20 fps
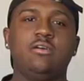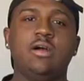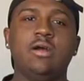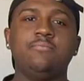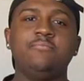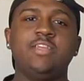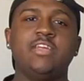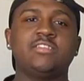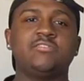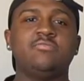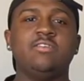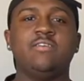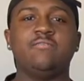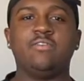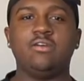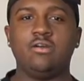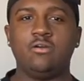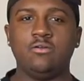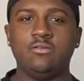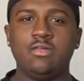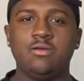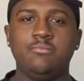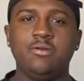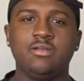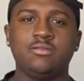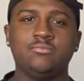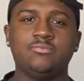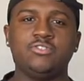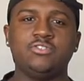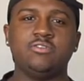Up next, we have the Odell
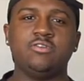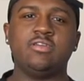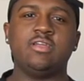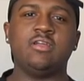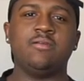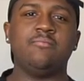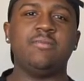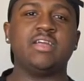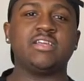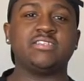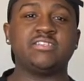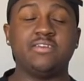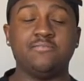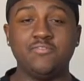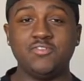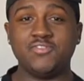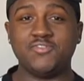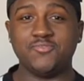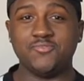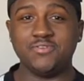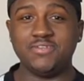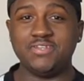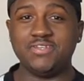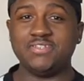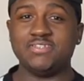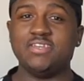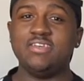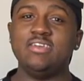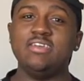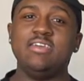Beckham Jr. Air Max
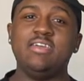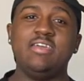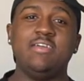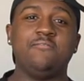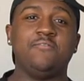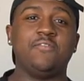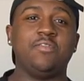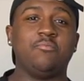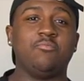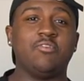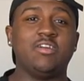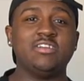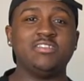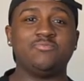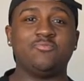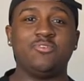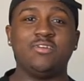720s. And for the price